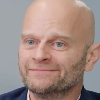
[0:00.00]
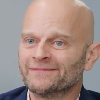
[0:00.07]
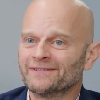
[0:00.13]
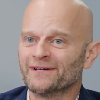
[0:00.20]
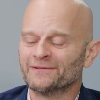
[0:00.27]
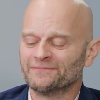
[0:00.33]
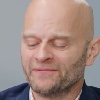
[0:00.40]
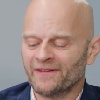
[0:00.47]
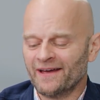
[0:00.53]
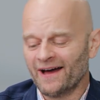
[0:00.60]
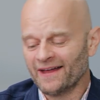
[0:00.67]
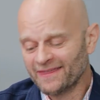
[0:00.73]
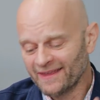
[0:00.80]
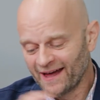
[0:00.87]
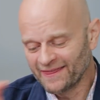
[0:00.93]
So
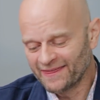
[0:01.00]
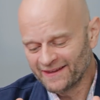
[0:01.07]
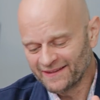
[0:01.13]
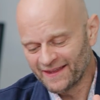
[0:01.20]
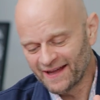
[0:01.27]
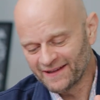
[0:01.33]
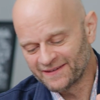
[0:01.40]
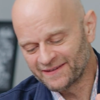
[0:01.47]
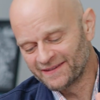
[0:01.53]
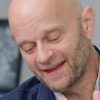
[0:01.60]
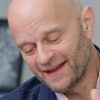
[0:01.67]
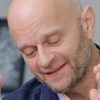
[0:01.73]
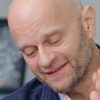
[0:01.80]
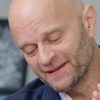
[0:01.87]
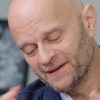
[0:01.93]
I think
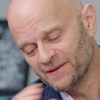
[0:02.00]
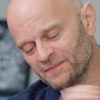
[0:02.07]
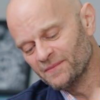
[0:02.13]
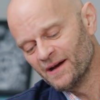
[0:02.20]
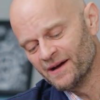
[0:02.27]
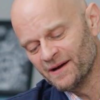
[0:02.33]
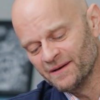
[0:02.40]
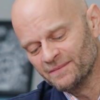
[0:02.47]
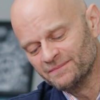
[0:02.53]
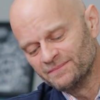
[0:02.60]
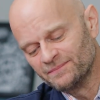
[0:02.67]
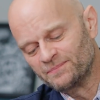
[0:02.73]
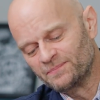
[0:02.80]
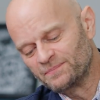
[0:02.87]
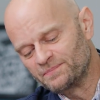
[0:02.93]
that's a
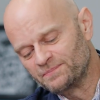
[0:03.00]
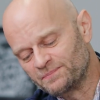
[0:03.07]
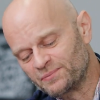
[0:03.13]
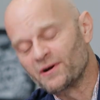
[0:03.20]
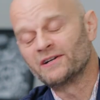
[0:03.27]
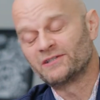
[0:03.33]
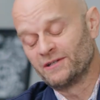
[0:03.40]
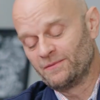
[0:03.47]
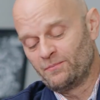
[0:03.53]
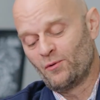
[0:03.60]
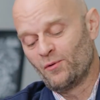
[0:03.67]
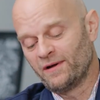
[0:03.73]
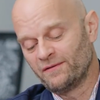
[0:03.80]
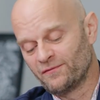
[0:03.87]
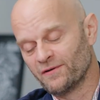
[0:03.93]
prescient
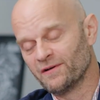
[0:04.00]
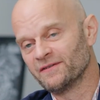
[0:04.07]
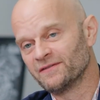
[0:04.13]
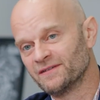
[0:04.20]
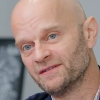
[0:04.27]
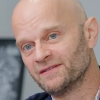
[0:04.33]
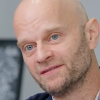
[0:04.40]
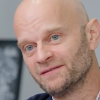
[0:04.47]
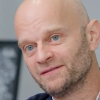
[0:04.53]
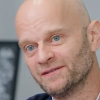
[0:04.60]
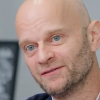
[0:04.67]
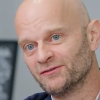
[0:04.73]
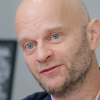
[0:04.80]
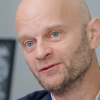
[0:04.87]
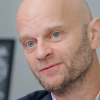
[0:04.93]
point for us
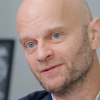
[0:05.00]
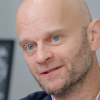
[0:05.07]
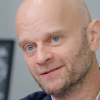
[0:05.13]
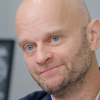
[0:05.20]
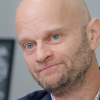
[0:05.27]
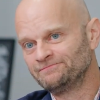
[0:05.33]
to stew on.